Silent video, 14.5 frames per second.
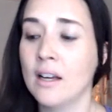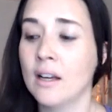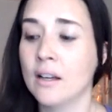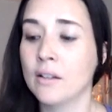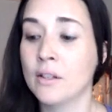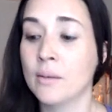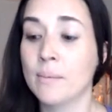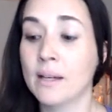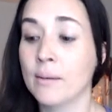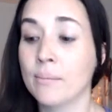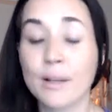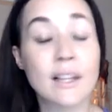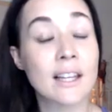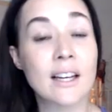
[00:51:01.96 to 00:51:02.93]
to be
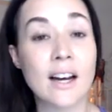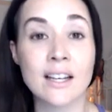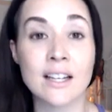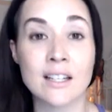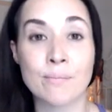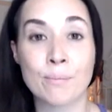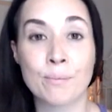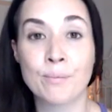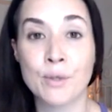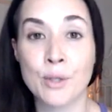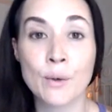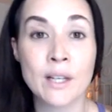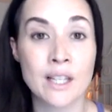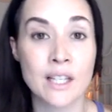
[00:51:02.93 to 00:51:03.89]
completely honest
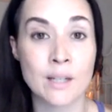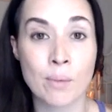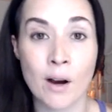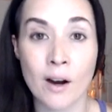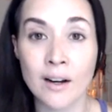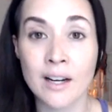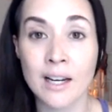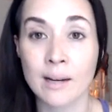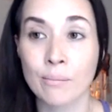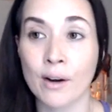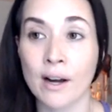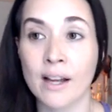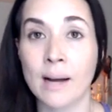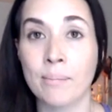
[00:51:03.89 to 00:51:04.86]
doing this party
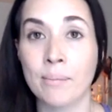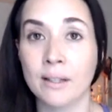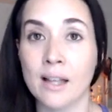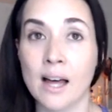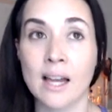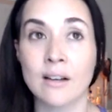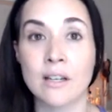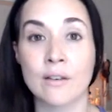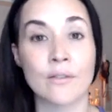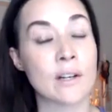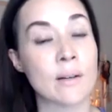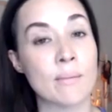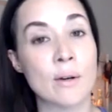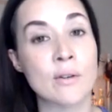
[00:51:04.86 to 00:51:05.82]
brought up a lot of different
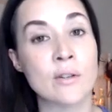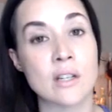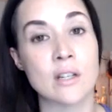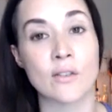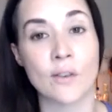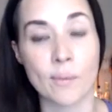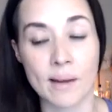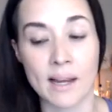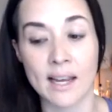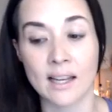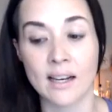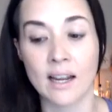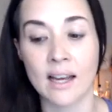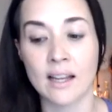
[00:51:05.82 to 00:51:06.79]
emotions for me
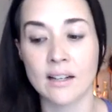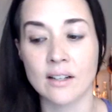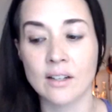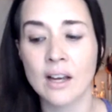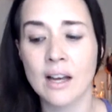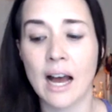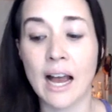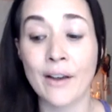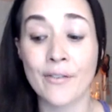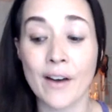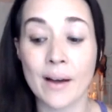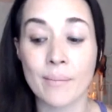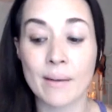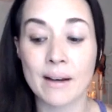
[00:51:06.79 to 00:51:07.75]
and and I
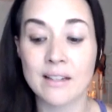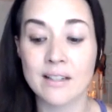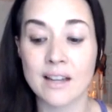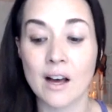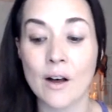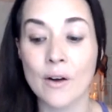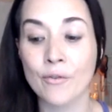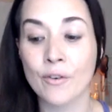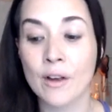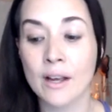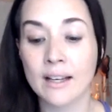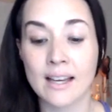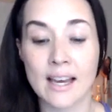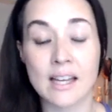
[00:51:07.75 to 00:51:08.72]
found myself
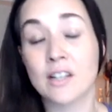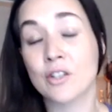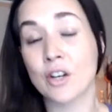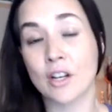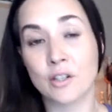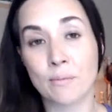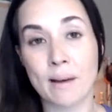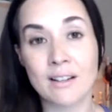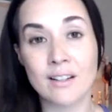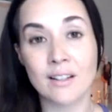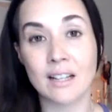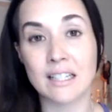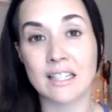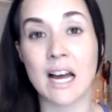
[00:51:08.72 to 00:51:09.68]
getting
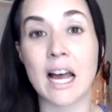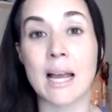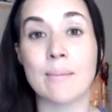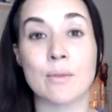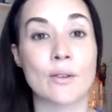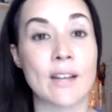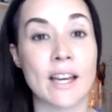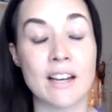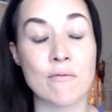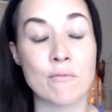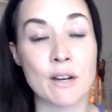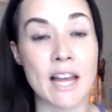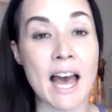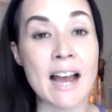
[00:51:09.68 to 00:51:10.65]
judgmental at times or getting
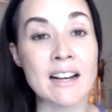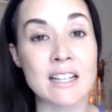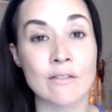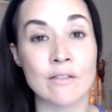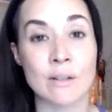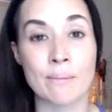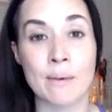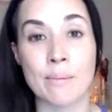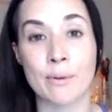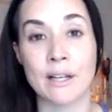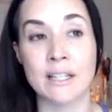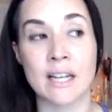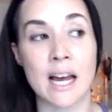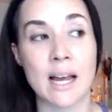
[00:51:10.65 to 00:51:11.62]
reactive to people at
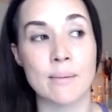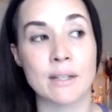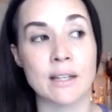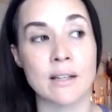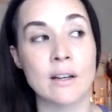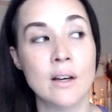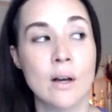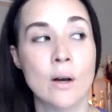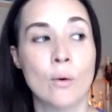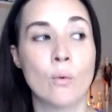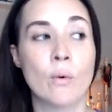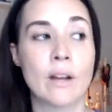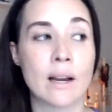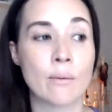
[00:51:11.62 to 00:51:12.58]
times and
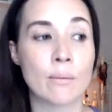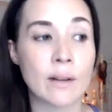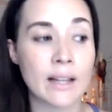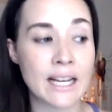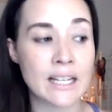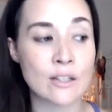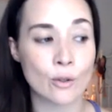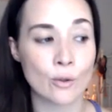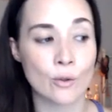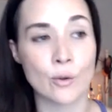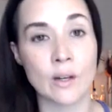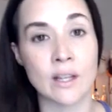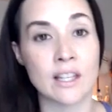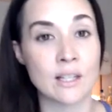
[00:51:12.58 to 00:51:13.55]
what I realized through
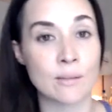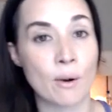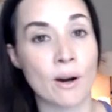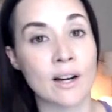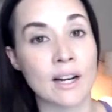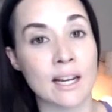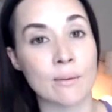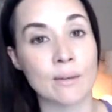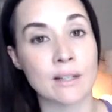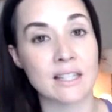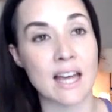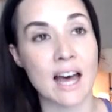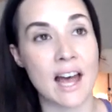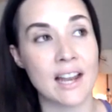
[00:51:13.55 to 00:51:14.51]
doing this party was
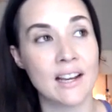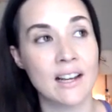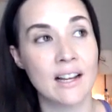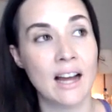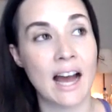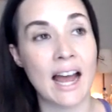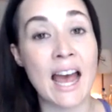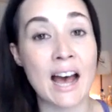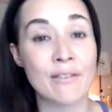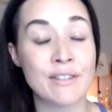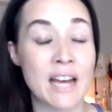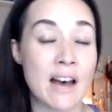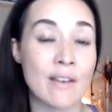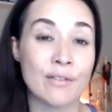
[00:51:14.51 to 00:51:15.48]
that I have to
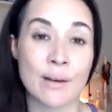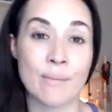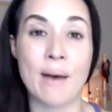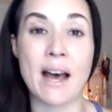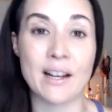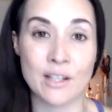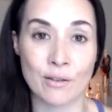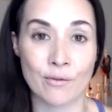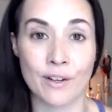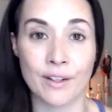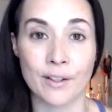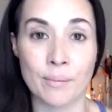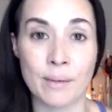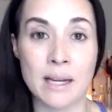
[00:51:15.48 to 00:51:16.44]
have compassion for
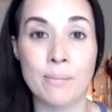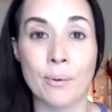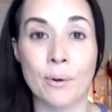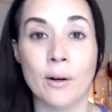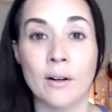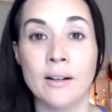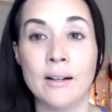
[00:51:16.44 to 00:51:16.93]
other people